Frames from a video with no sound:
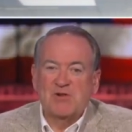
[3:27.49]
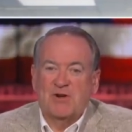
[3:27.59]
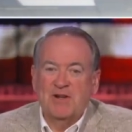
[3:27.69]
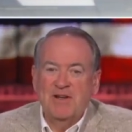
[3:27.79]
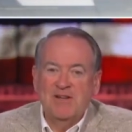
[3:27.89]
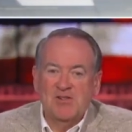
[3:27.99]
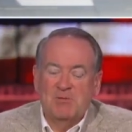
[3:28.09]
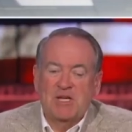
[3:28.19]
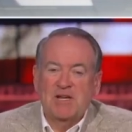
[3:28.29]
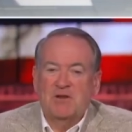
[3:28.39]
or
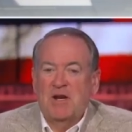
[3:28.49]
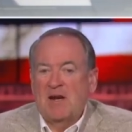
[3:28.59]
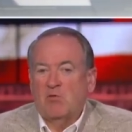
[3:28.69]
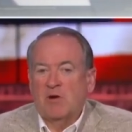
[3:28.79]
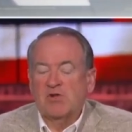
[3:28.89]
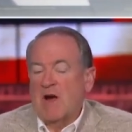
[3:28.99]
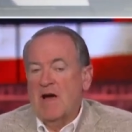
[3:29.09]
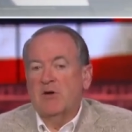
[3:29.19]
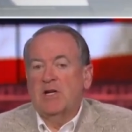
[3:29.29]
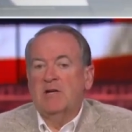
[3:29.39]
some of the other networks are
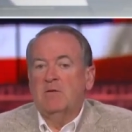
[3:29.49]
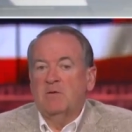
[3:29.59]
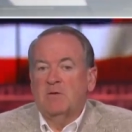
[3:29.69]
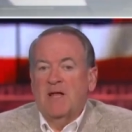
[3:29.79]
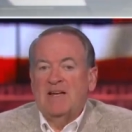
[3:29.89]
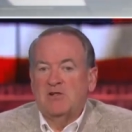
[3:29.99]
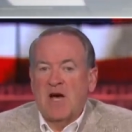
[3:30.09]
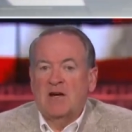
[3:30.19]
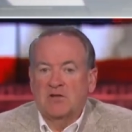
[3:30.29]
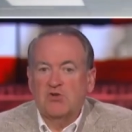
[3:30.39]
ever going to let
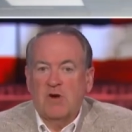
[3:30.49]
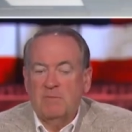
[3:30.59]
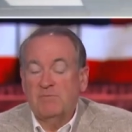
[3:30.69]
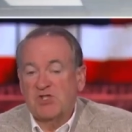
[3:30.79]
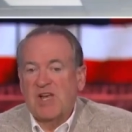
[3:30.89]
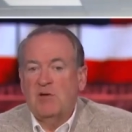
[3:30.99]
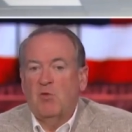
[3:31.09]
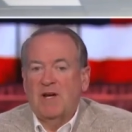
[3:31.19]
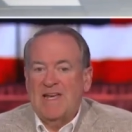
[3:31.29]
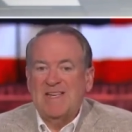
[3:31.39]
Donald Trump say
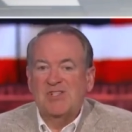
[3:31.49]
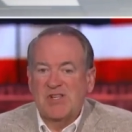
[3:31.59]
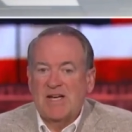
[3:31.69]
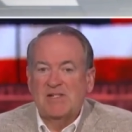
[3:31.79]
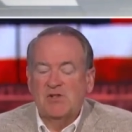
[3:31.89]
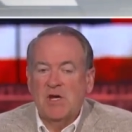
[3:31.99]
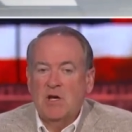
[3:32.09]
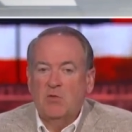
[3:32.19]
what he says